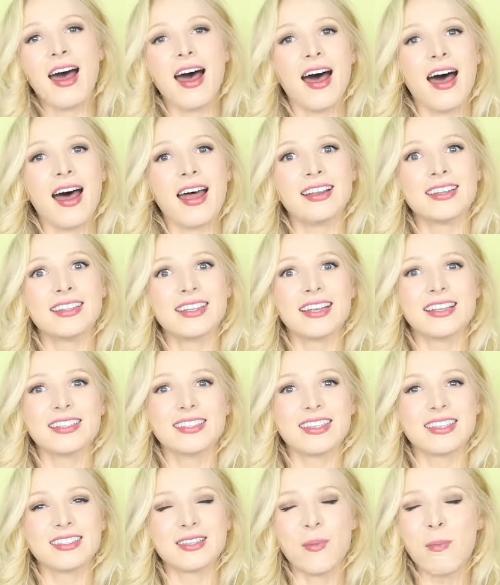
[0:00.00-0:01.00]
And
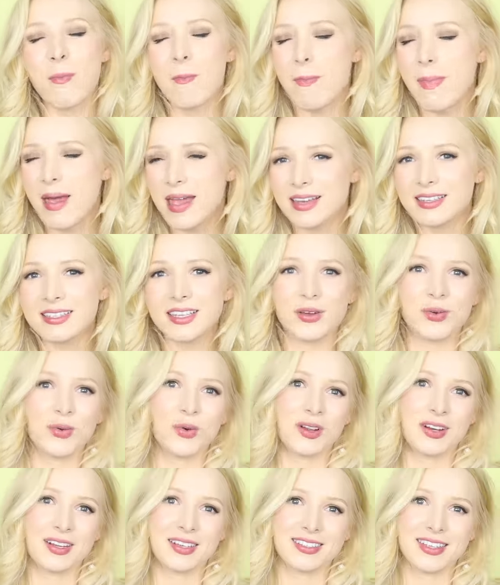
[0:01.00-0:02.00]
it's this amazing
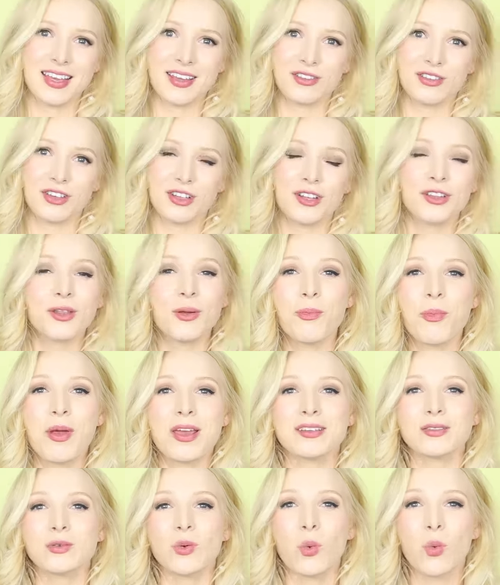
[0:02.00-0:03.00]
organisation that
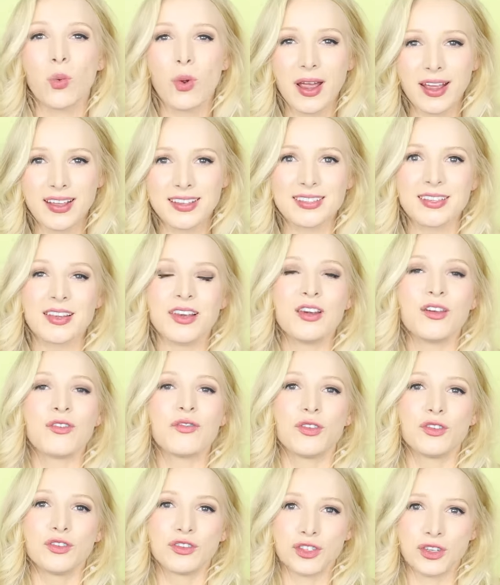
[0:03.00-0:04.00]
makes wigs
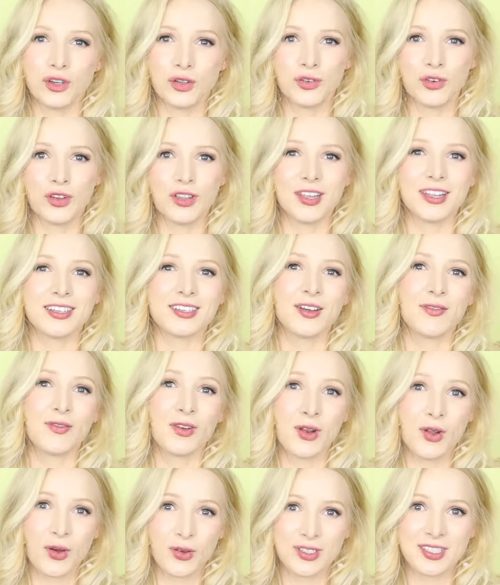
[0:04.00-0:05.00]
for children that have
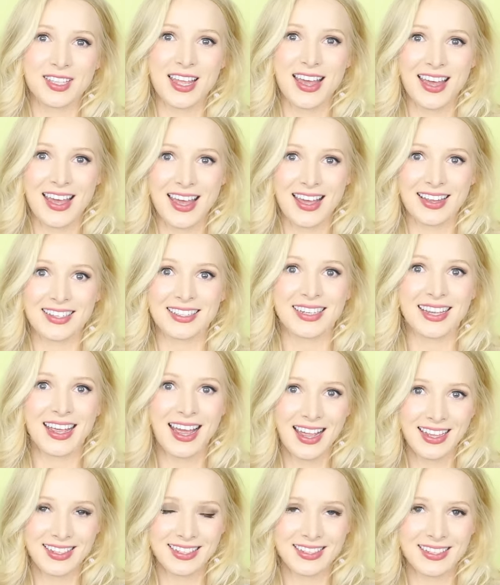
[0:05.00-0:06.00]
lost their hair to
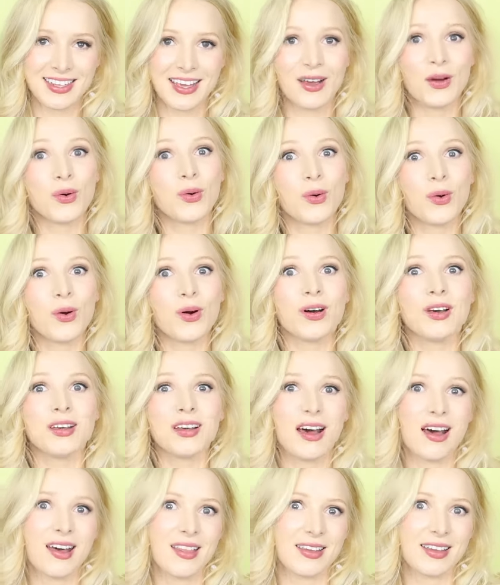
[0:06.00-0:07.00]
cancer or
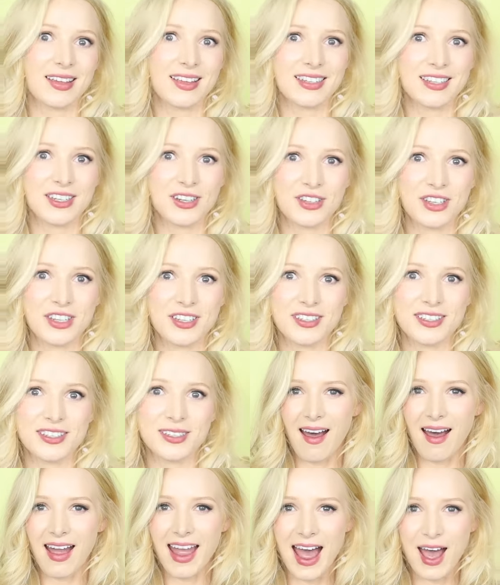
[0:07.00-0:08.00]
other
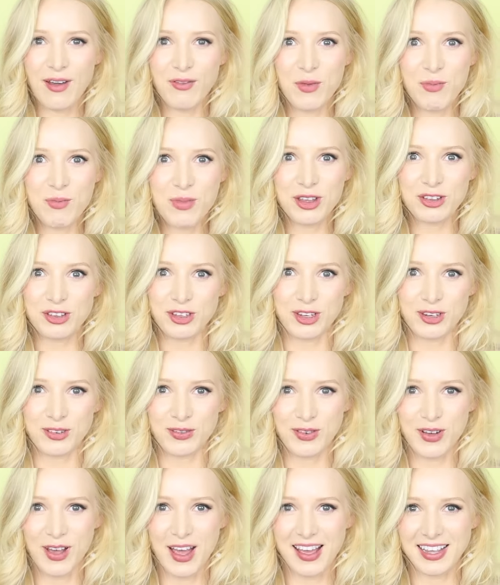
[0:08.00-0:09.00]
conditions. I have a
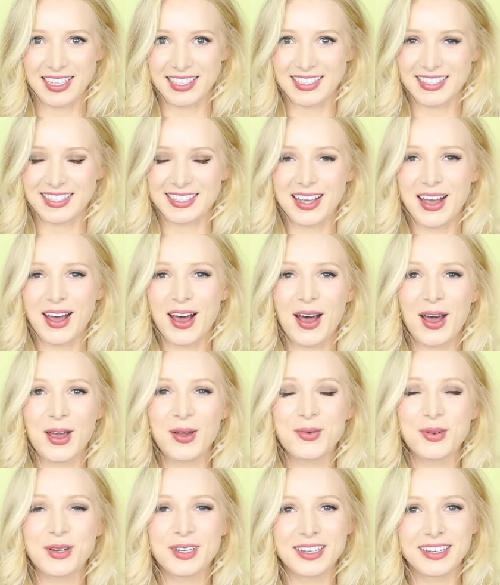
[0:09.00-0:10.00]
mission for us.
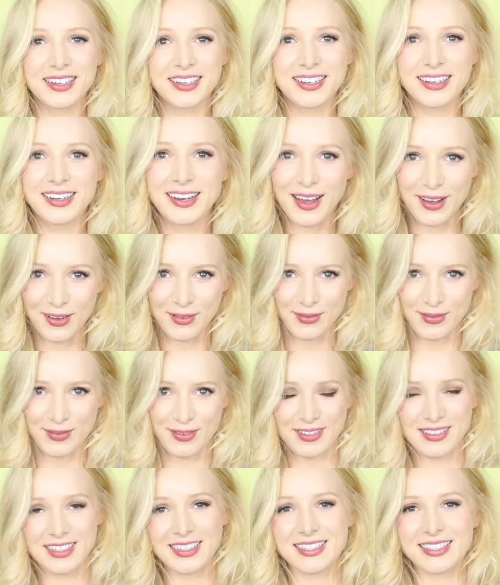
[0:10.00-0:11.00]
I would
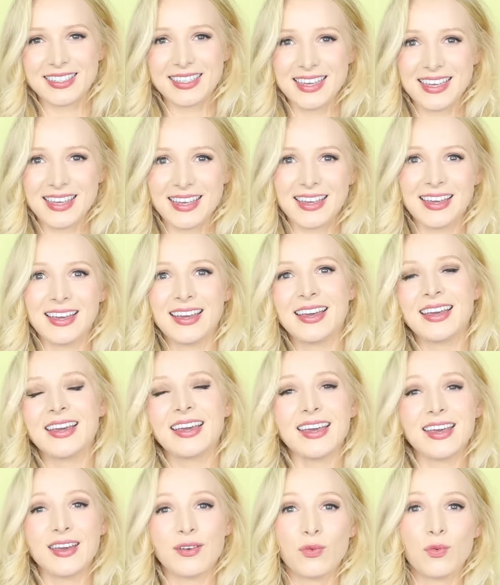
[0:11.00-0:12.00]
love to see
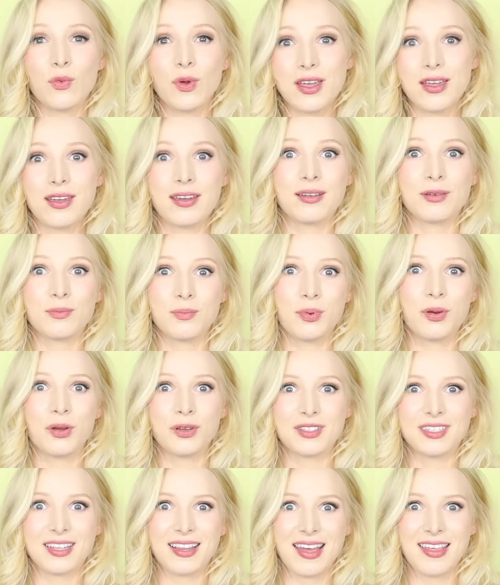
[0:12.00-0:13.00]
if we could
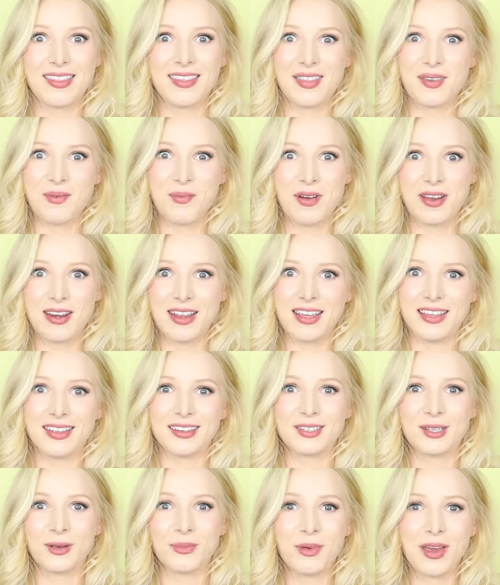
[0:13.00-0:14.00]
put together the money
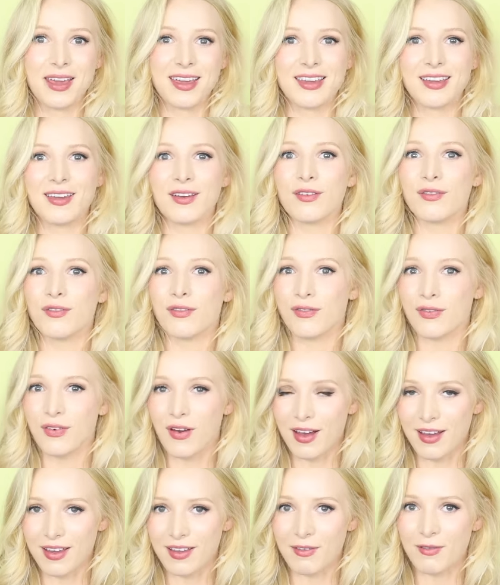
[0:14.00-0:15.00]
to make
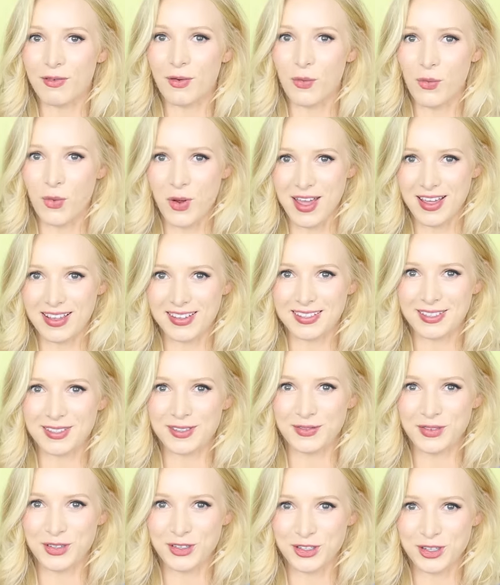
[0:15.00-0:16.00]
5 wigs
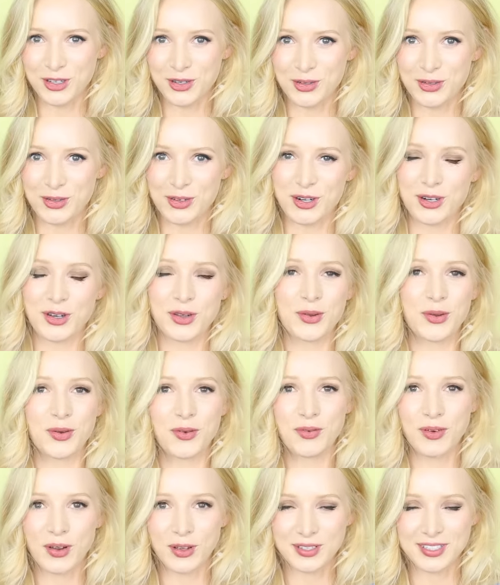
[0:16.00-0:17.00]
for children who
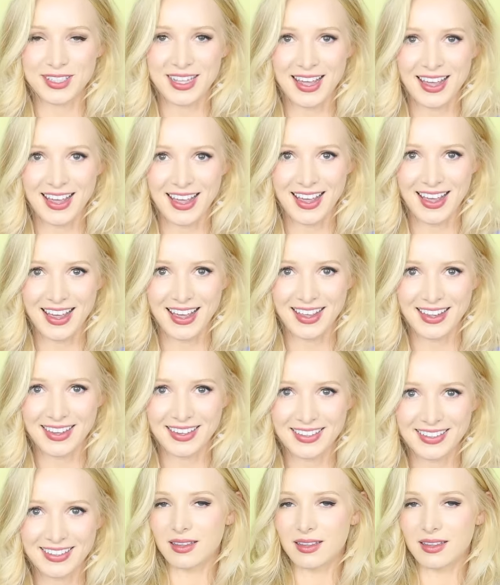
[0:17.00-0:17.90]
have lost their hair.